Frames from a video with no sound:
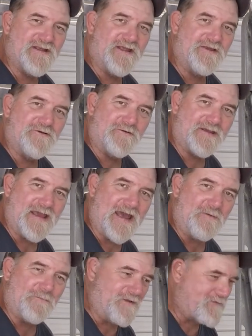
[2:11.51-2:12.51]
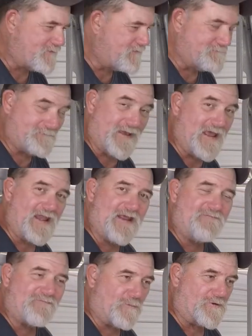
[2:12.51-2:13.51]
that you'll get with
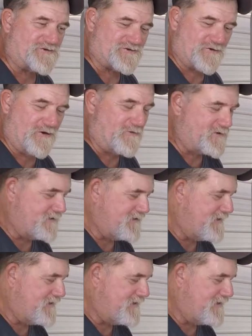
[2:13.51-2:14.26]
any four-stroke